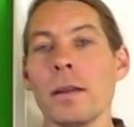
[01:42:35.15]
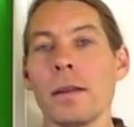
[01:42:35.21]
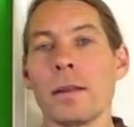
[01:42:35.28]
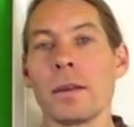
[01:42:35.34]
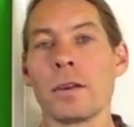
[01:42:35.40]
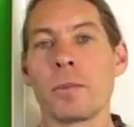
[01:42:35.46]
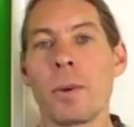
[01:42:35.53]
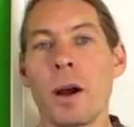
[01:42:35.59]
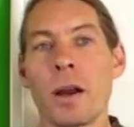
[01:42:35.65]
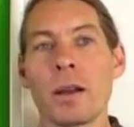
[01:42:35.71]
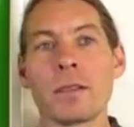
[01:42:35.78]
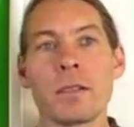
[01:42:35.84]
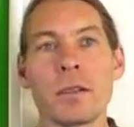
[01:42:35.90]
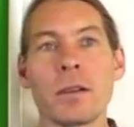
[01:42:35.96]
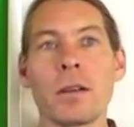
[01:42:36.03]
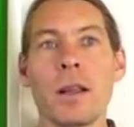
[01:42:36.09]
There's
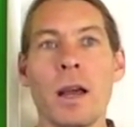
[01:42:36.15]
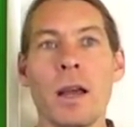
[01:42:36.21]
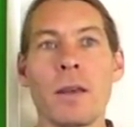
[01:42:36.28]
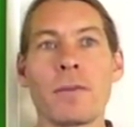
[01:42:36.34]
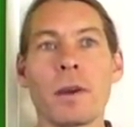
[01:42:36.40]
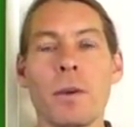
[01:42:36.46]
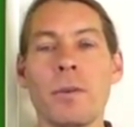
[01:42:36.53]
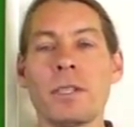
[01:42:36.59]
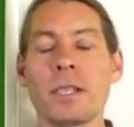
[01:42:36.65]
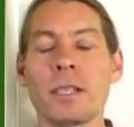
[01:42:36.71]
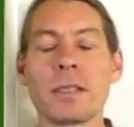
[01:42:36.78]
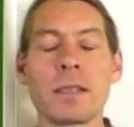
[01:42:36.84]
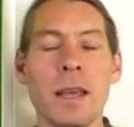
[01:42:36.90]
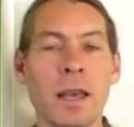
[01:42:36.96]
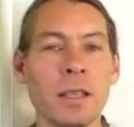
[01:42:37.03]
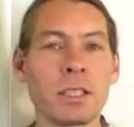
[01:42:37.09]
parts in our life that we
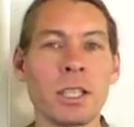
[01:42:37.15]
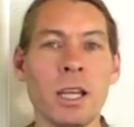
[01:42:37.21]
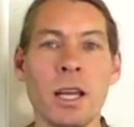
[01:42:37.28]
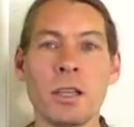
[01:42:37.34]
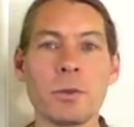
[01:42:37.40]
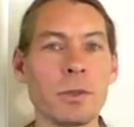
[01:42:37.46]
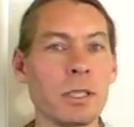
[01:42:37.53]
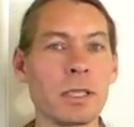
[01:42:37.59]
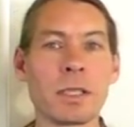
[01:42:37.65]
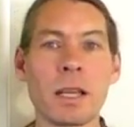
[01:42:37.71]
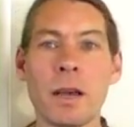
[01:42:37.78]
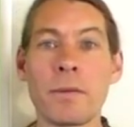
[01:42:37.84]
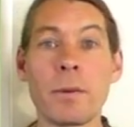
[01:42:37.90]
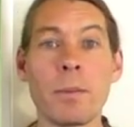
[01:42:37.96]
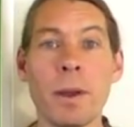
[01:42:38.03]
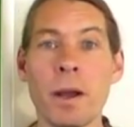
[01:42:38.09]
just can't change. We just
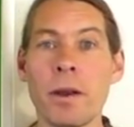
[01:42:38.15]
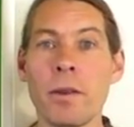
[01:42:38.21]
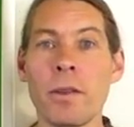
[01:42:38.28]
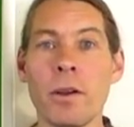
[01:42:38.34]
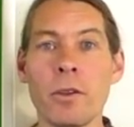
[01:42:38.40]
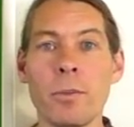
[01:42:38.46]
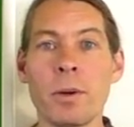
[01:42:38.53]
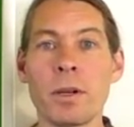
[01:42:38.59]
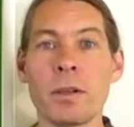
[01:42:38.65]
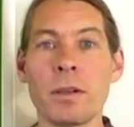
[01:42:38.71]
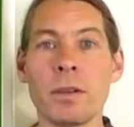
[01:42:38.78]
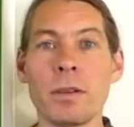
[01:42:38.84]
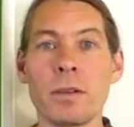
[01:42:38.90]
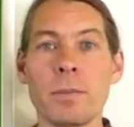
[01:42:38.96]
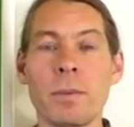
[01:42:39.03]
have to bear those burdens.